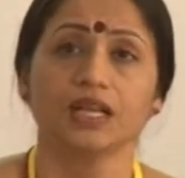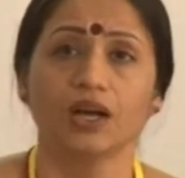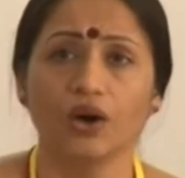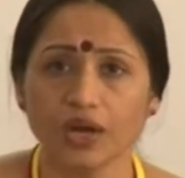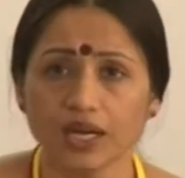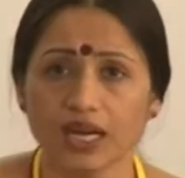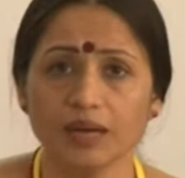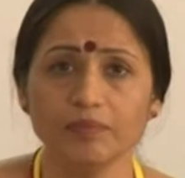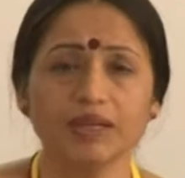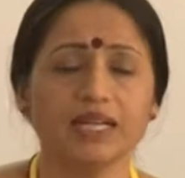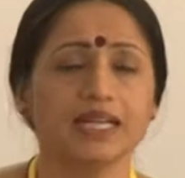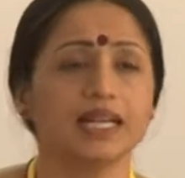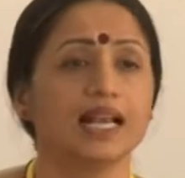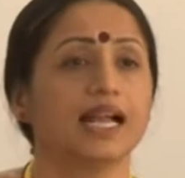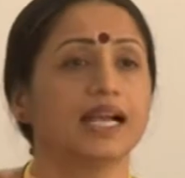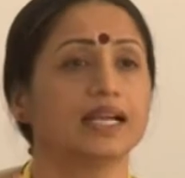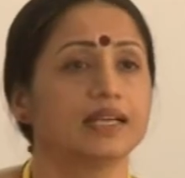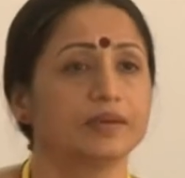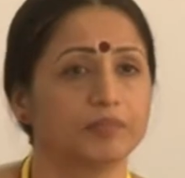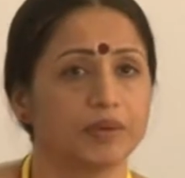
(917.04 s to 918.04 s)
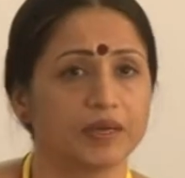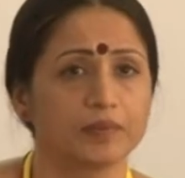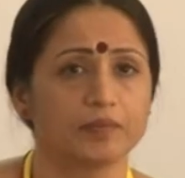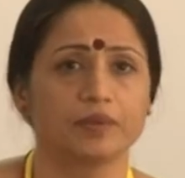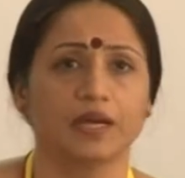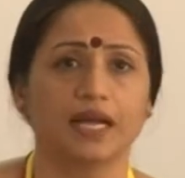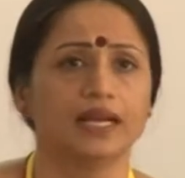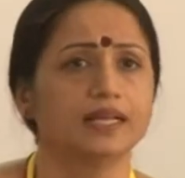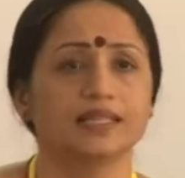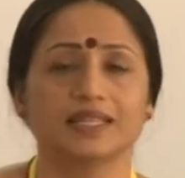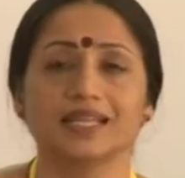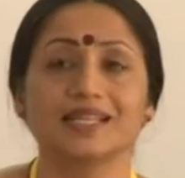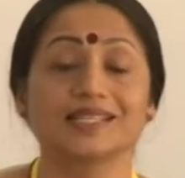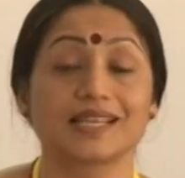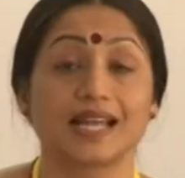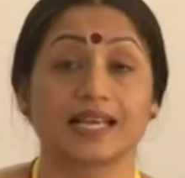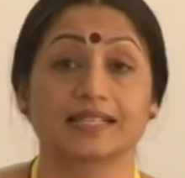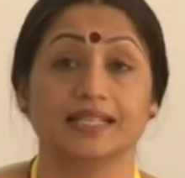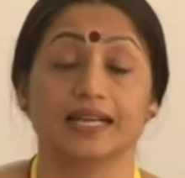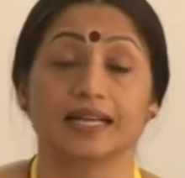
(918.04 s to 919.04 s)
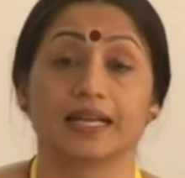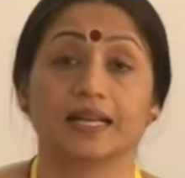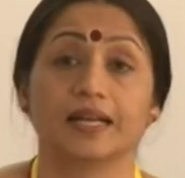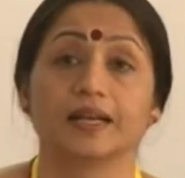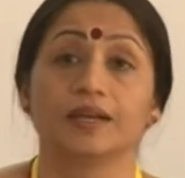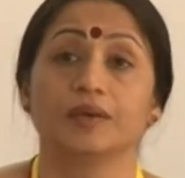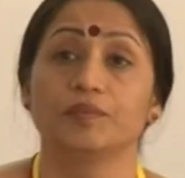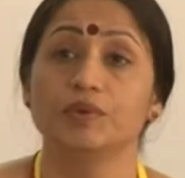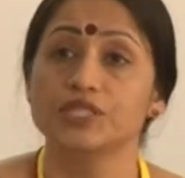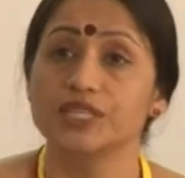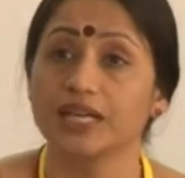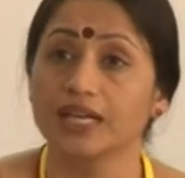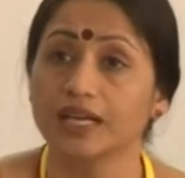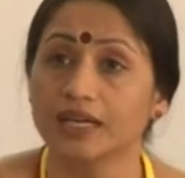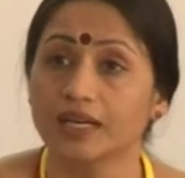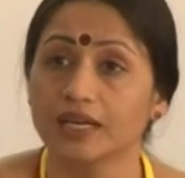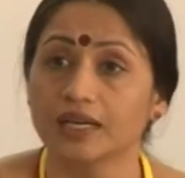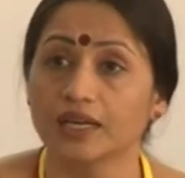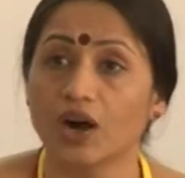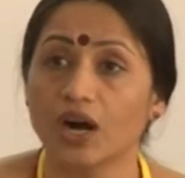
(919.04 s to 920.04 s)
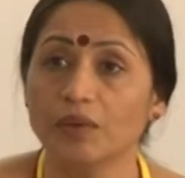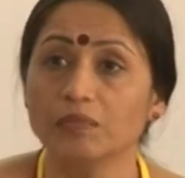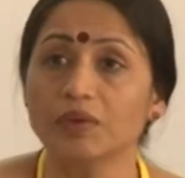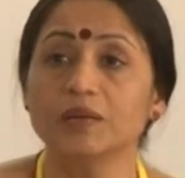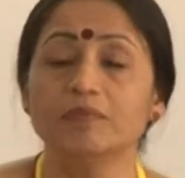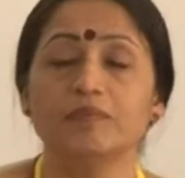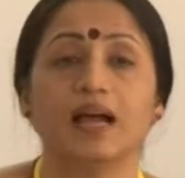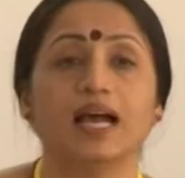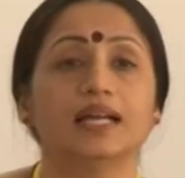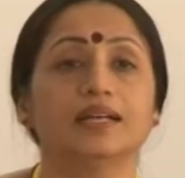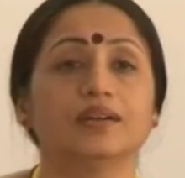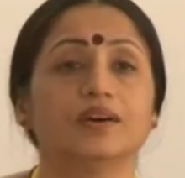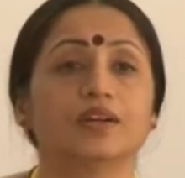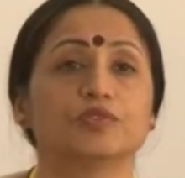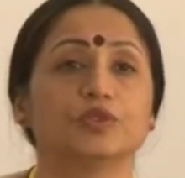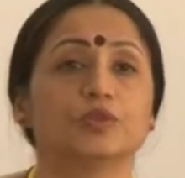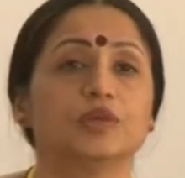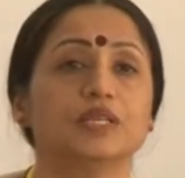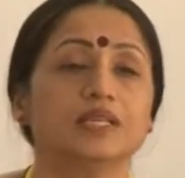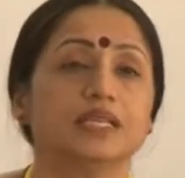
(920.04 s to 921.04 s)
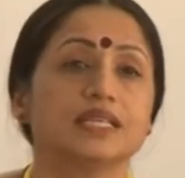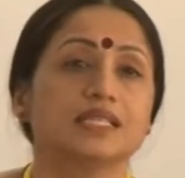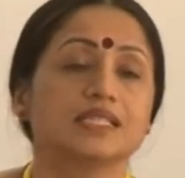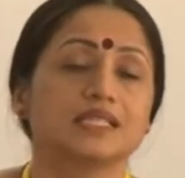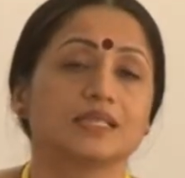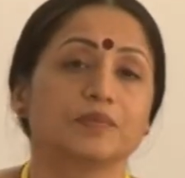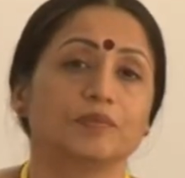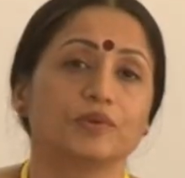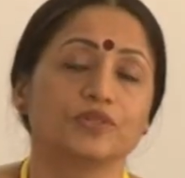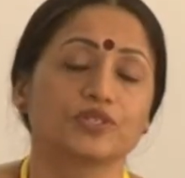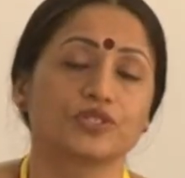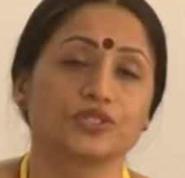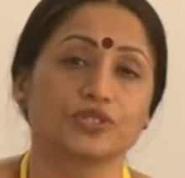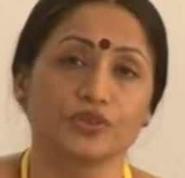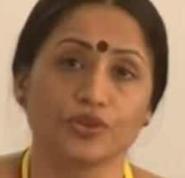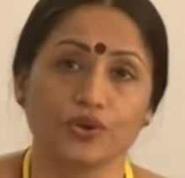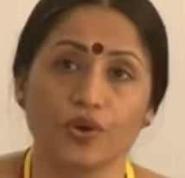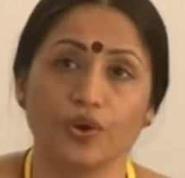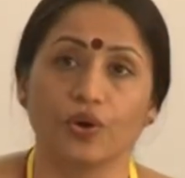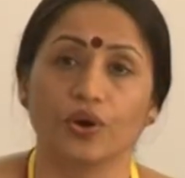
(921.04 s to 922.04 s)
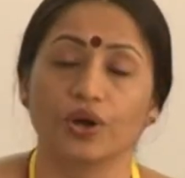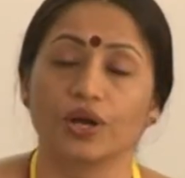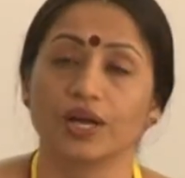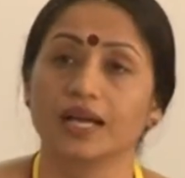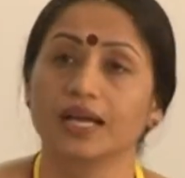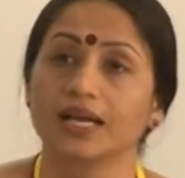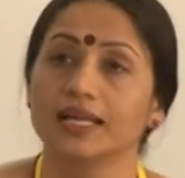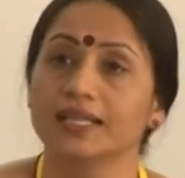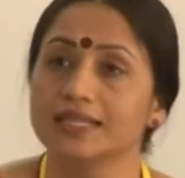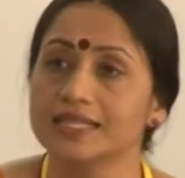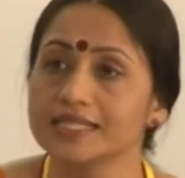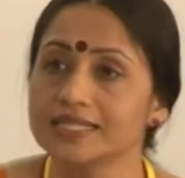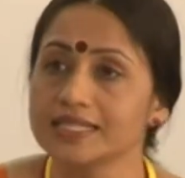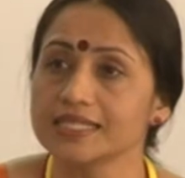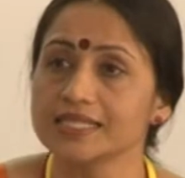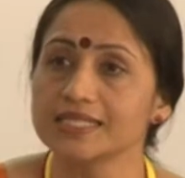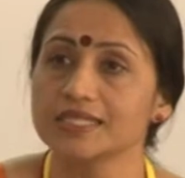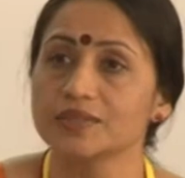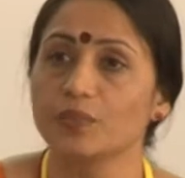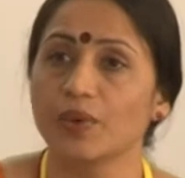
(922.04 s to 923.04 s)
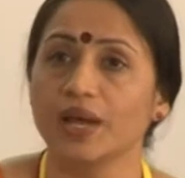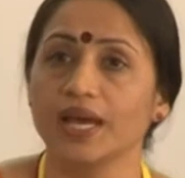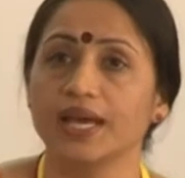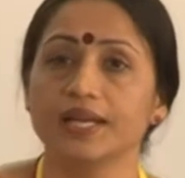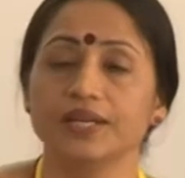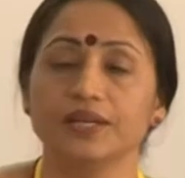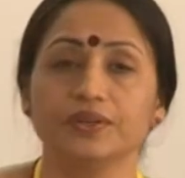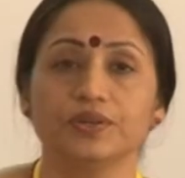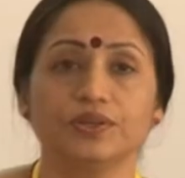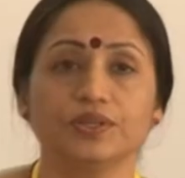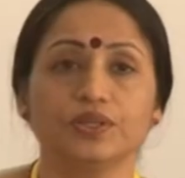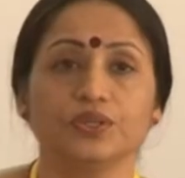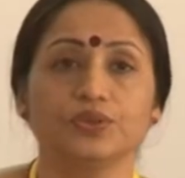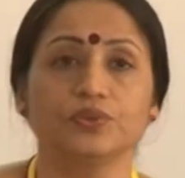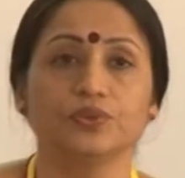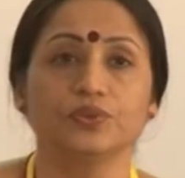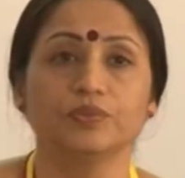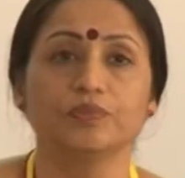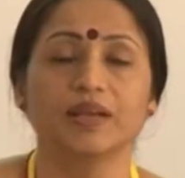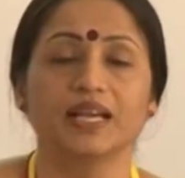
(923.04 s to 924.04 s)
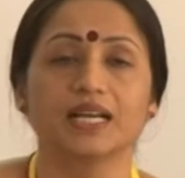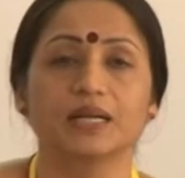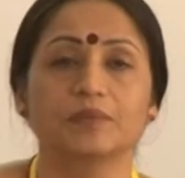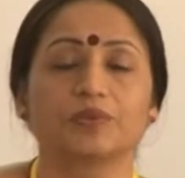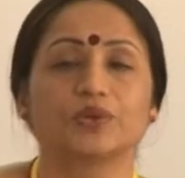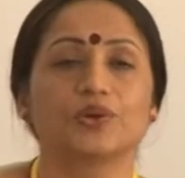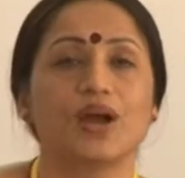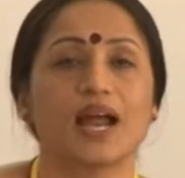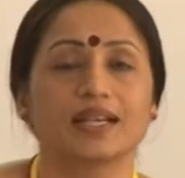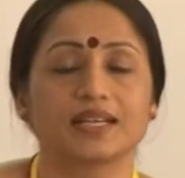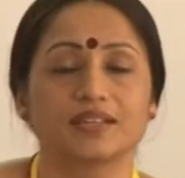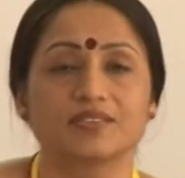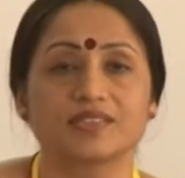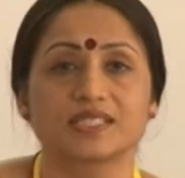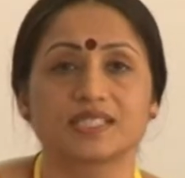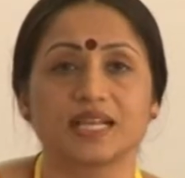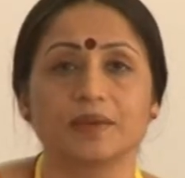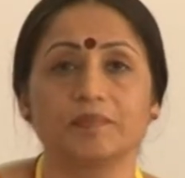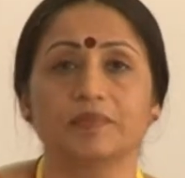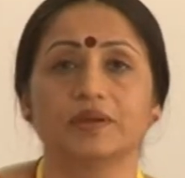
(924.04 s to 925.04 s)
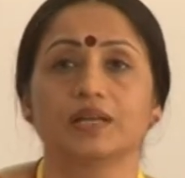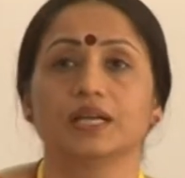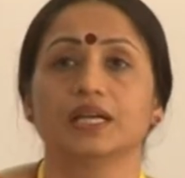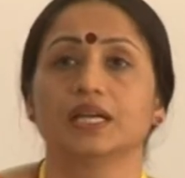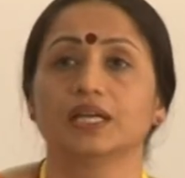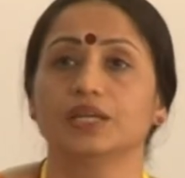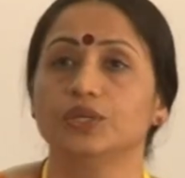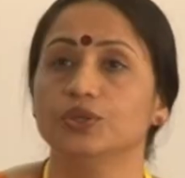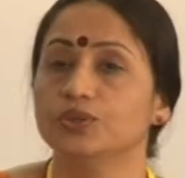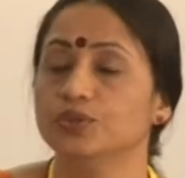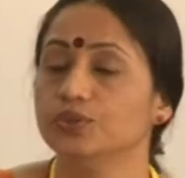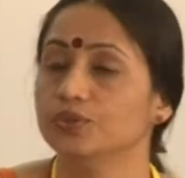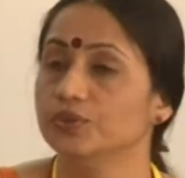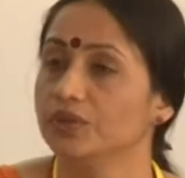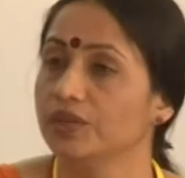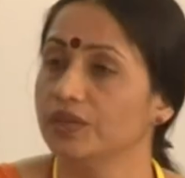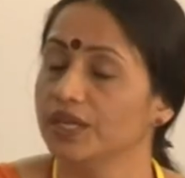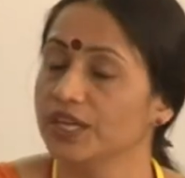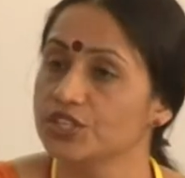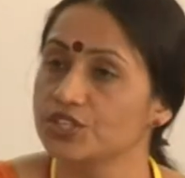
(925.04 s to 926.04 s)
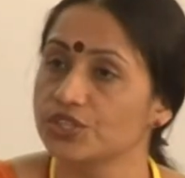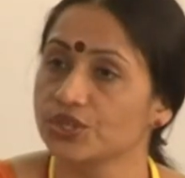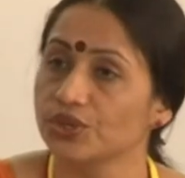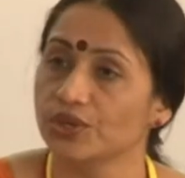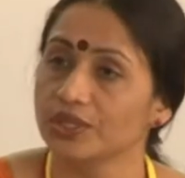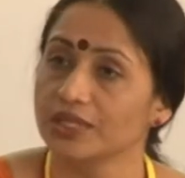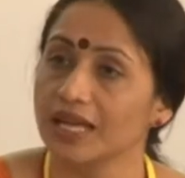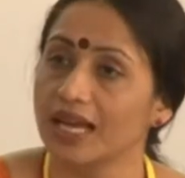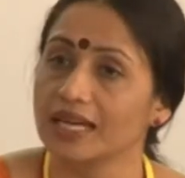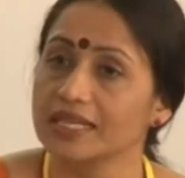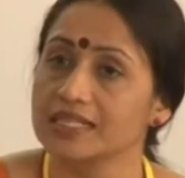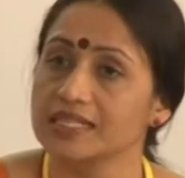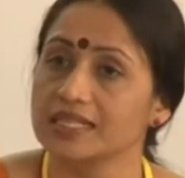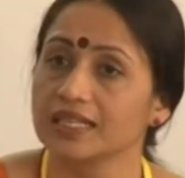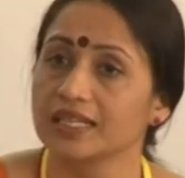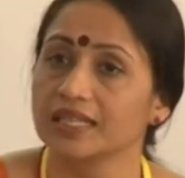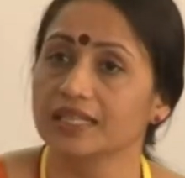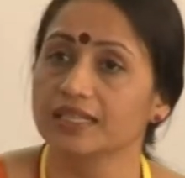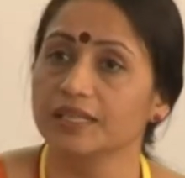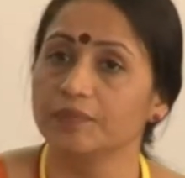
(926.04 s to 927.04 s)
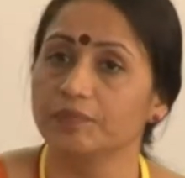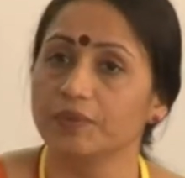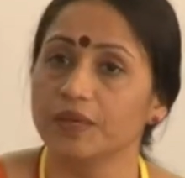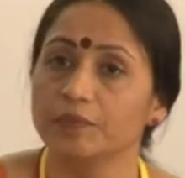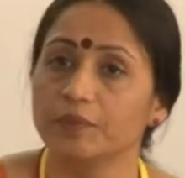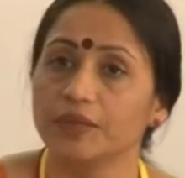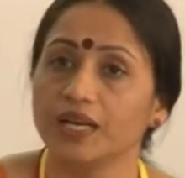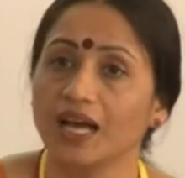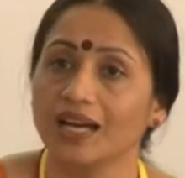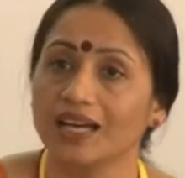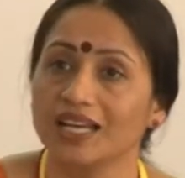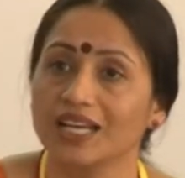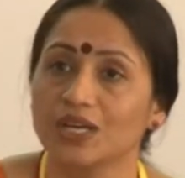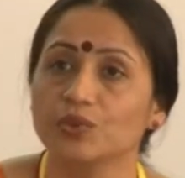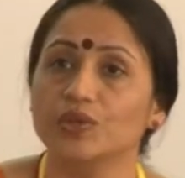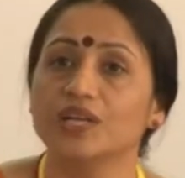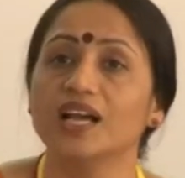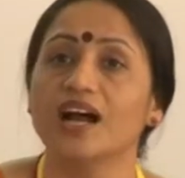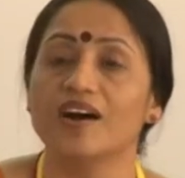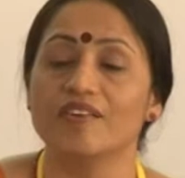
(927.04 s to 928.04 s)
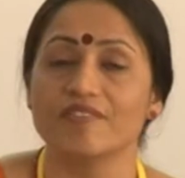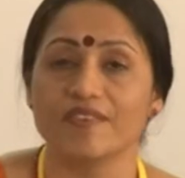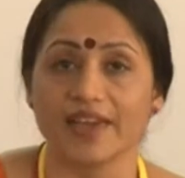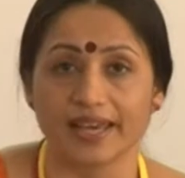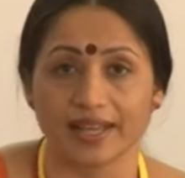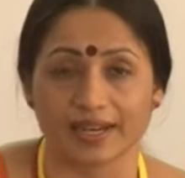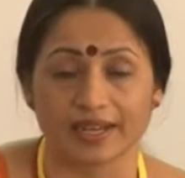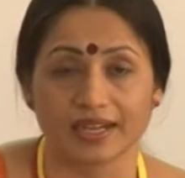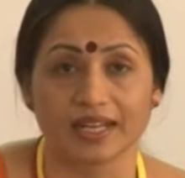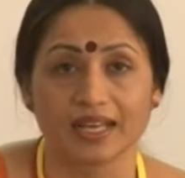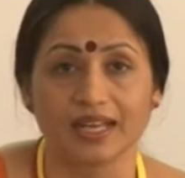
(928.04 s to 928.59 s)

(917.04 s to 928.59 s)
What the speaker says: Or government land, and things like that, which a common man or woman is supposed to know. This is where, you know, you make a proactive step. You ensure that the people are equally aware.